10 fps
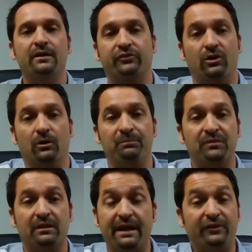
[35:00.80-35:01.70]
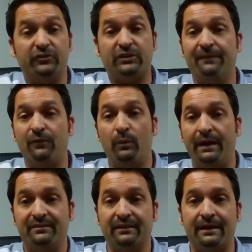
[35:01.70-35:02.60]
So, yeah, just kind of the
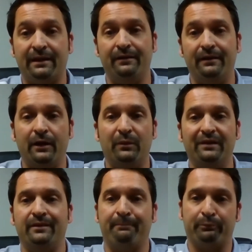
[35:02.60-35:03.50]
ways to kind of, I don't want to say